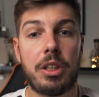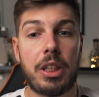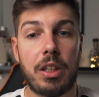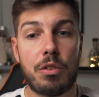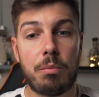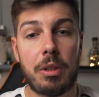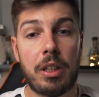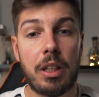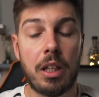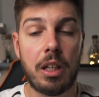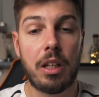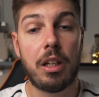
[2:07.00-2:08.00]
it gives me
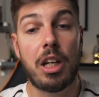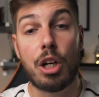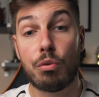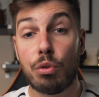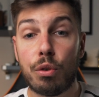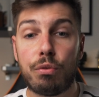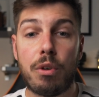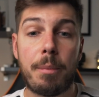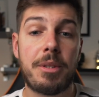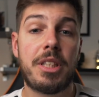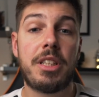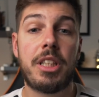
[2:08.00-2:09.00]
a rough
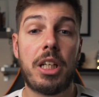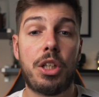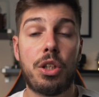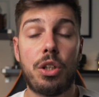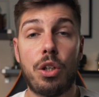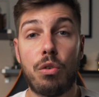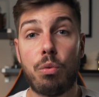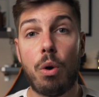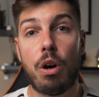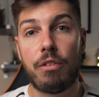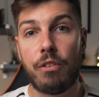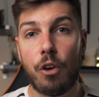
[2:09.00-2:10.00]
representation of what
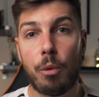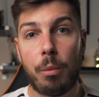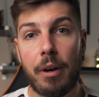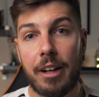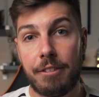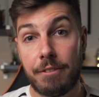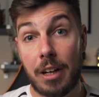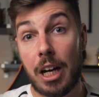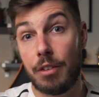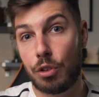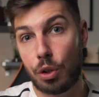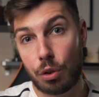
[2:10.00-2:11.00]
a
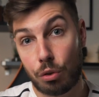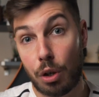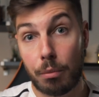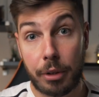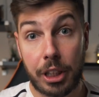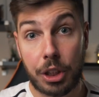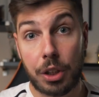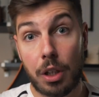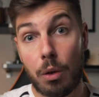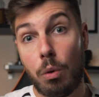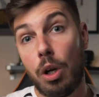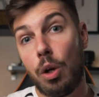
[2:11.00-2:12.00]
4:5 crop
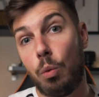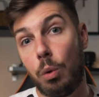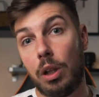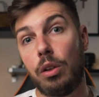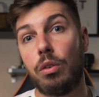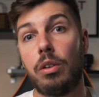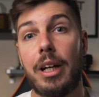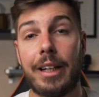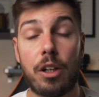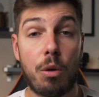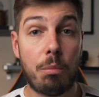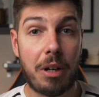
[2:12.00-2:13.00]
ratio will look
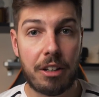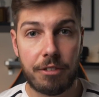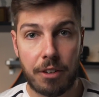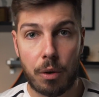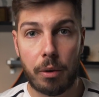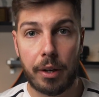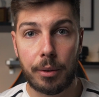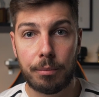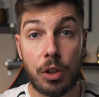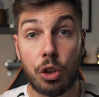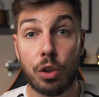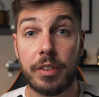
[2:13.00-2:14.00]
like on my photo.
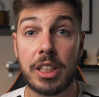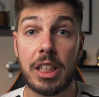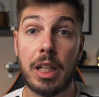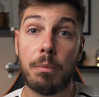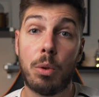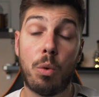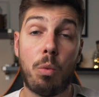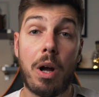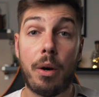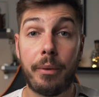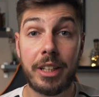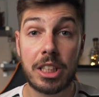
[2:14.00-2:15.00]
Another tip
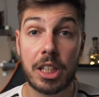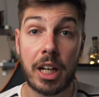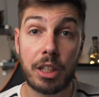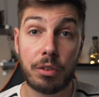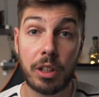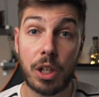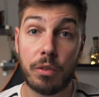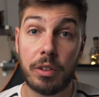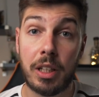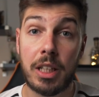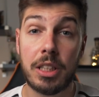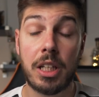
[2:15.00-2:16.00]
while we're inside grid
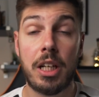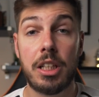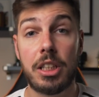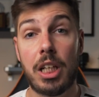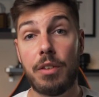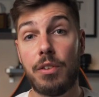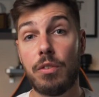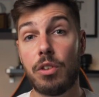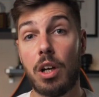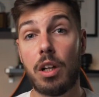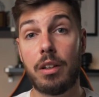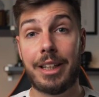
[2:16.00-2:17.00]
overlays, say if you've
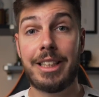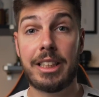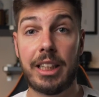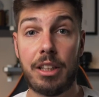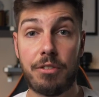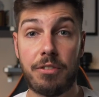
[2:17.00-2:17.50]
got a landscape